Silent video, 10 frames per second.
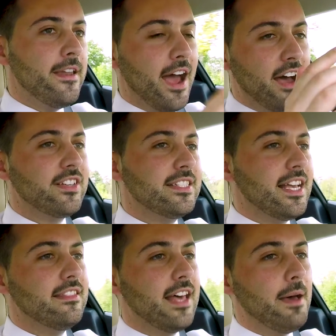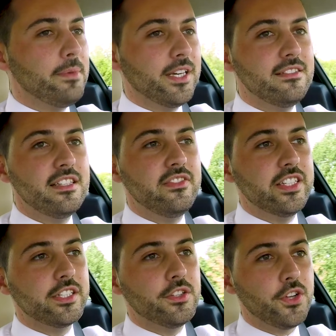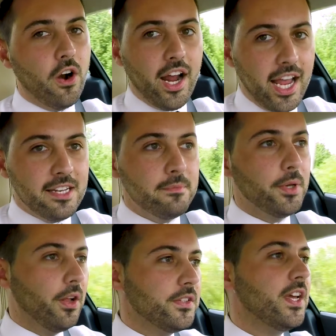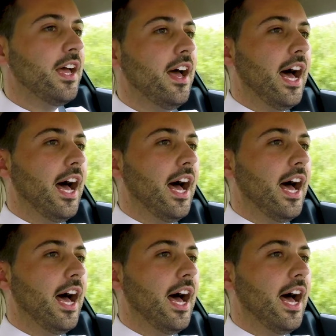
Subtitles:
Now, having said that, because these vehicles are hand-built,